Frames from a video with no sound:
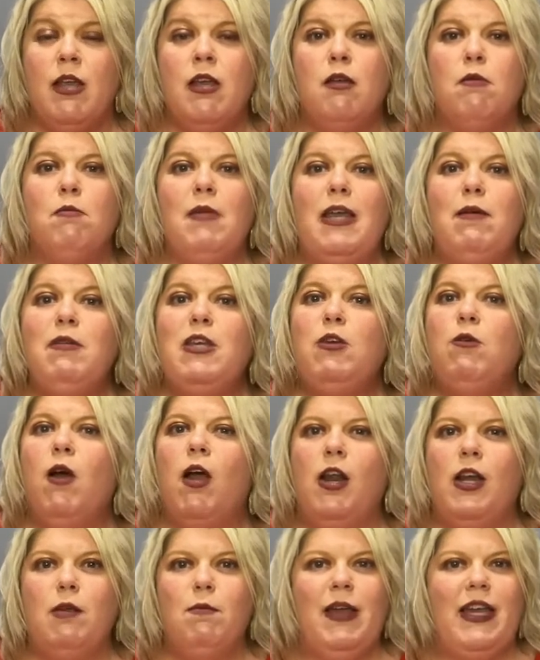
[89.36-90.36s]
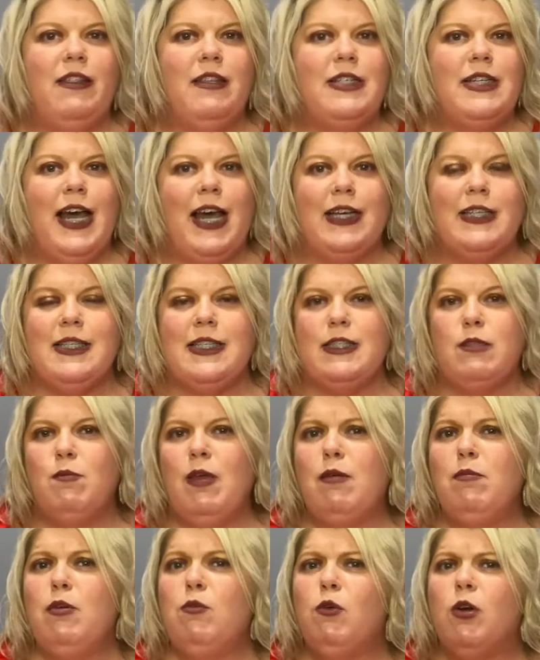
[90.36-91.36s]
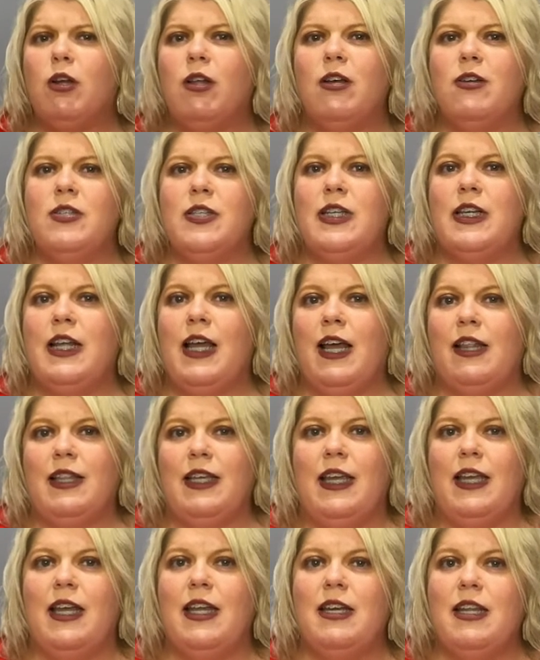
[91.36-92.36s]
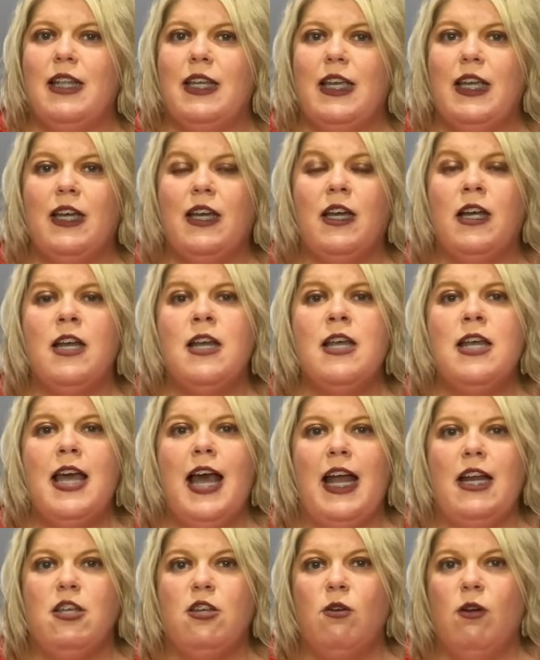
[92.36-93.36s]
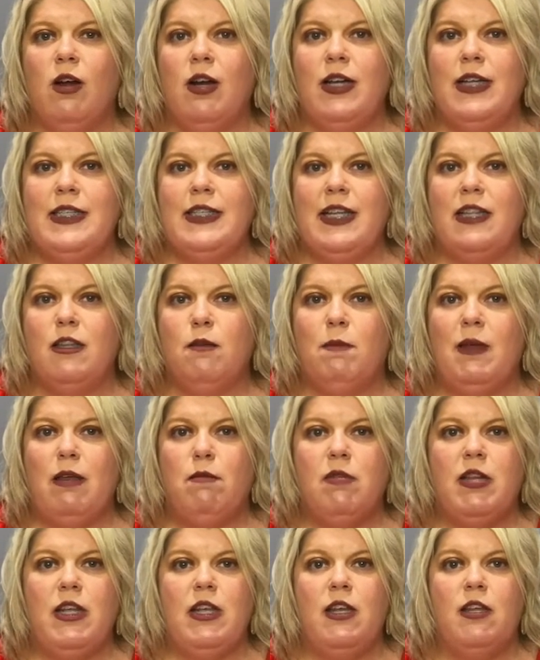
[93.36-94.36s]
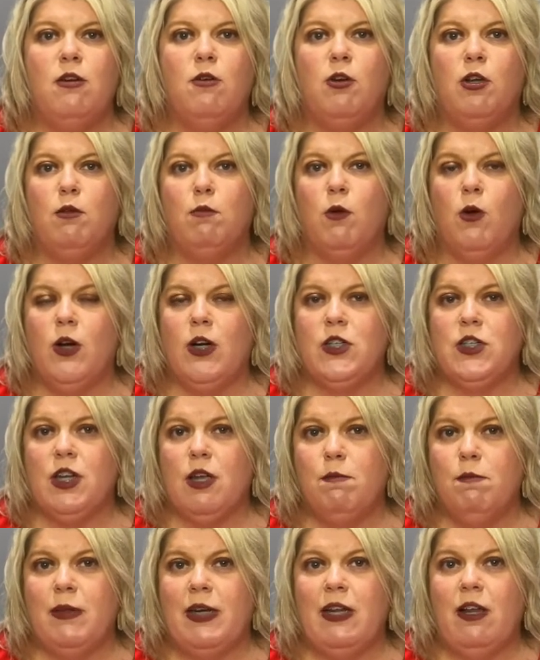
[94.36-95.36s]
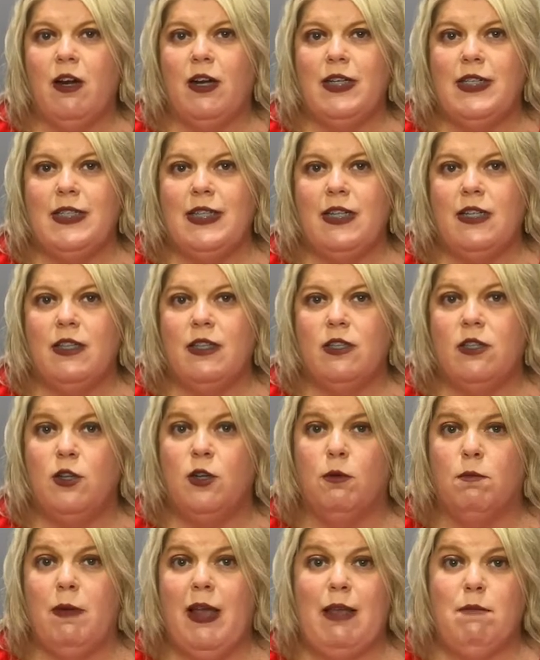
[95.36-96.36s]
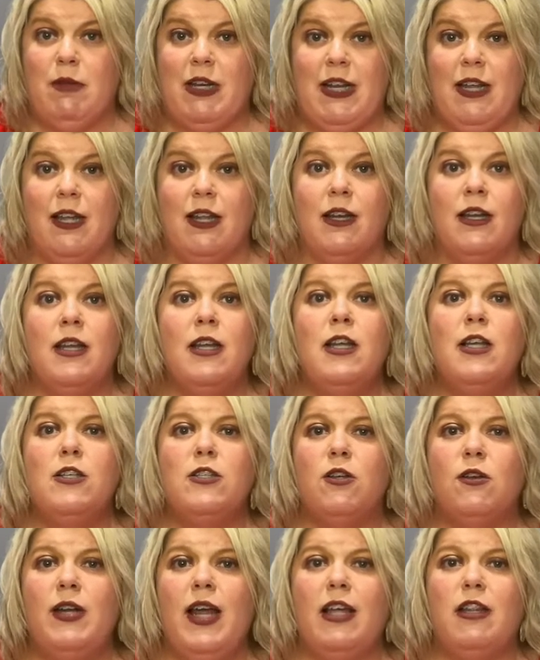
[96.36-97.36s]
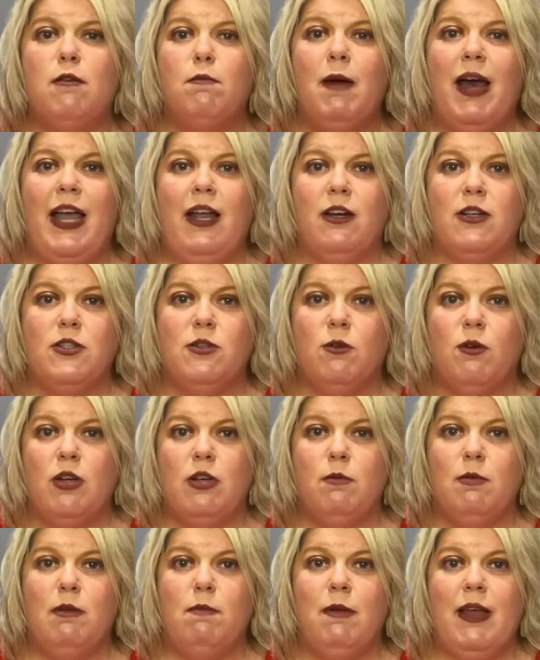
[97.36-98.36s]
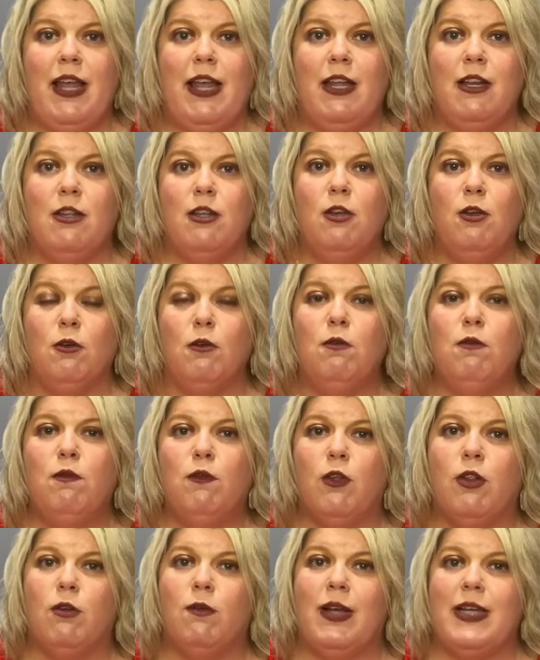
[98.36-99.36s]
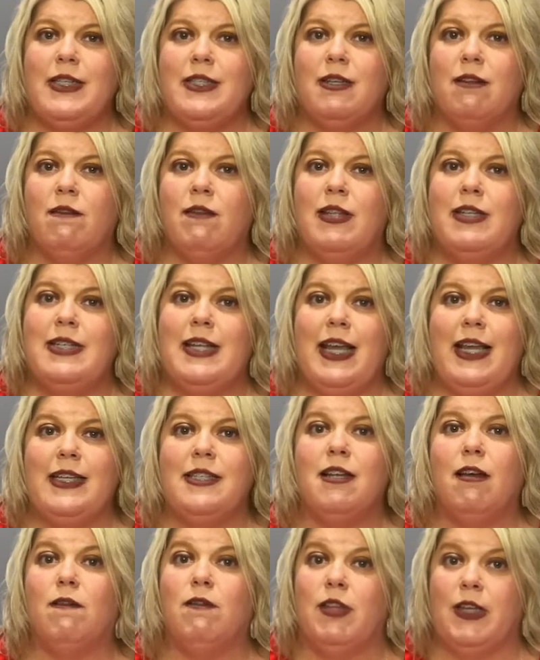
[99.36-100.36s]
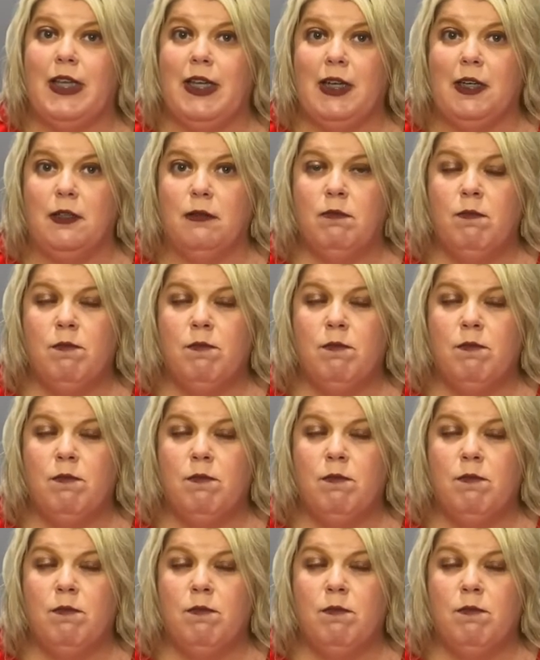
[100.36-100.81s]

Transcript: Maybe you already paid the taxes. Maybe we're closing at the end of the year and you already sent the payment in or your mortgage company already sent your payment in. So now the buyer is going to be paying you for the rest of the days of the year.